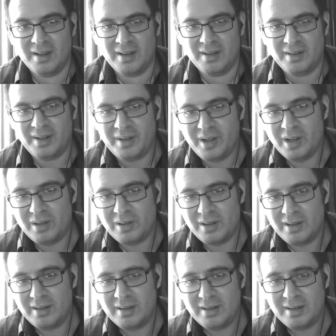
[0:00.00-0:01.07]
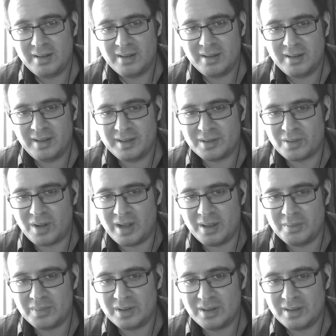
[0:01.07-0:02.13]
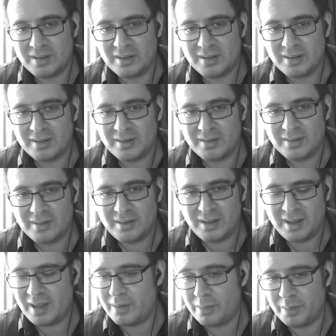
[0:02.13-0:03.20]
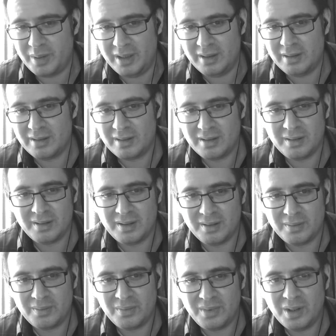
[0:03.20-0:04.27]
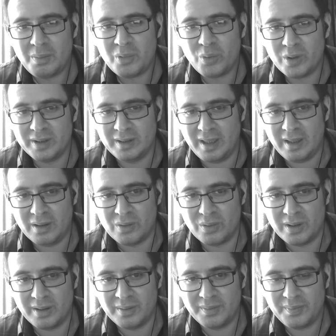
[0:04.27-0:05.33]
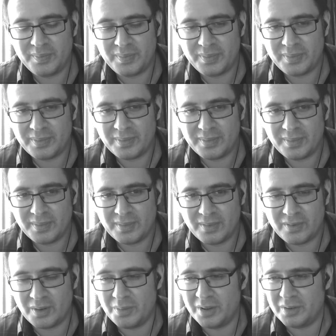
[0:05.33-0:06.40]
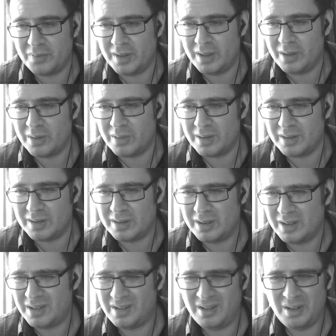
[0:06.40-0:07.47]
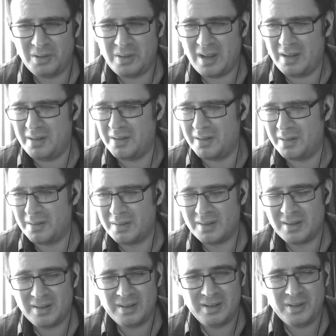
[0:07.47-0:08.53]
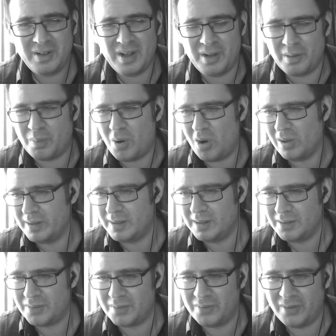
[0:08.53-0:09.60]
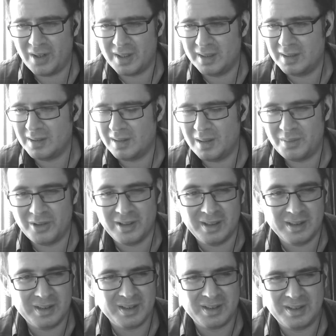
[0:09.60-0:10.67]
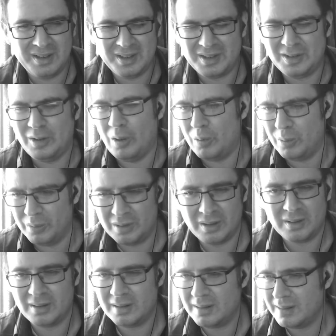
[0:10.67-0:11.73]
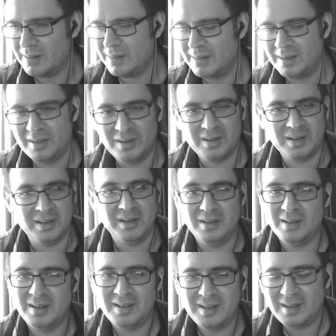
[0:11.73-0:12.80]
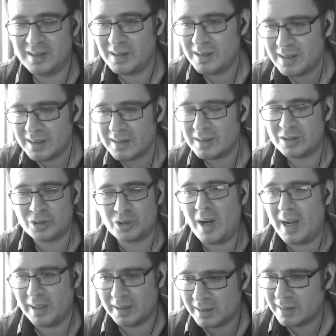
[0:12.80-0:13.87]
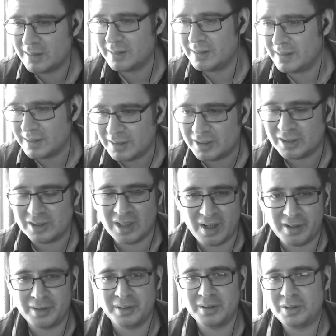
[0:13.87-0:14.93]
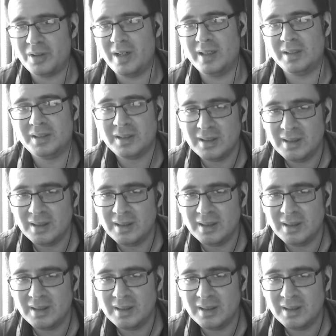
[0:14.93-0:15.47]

there you go. That's Grimes. And I repeat, the number one takeaway from this video is just don't get your politics from fucking celebrities. Just don't. Seriously, this is trash. This is just utter trash.